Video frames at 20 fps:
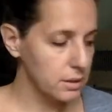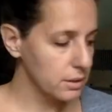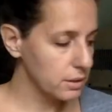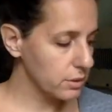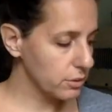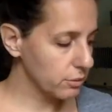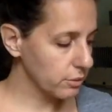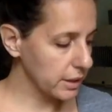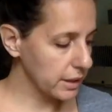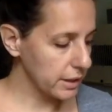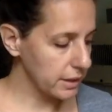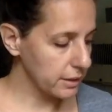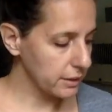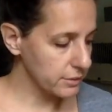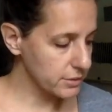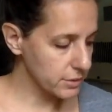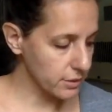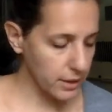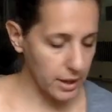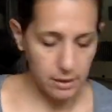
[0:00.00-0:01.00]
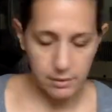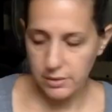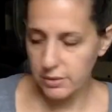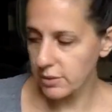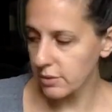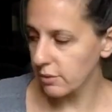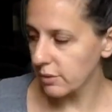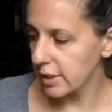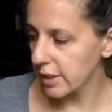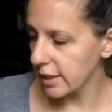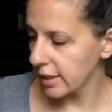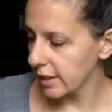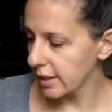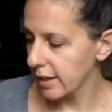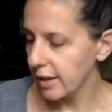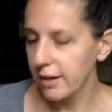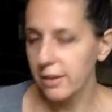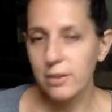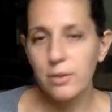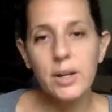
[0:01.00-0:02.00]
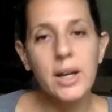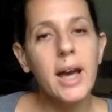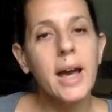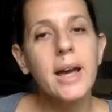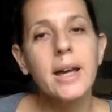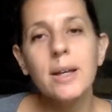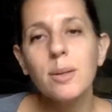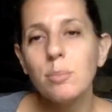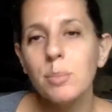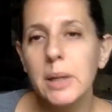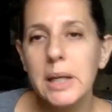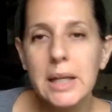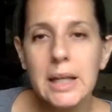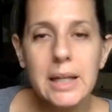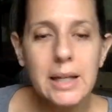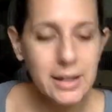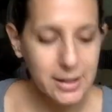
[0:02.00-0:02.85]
Three. So that was three, three A and B.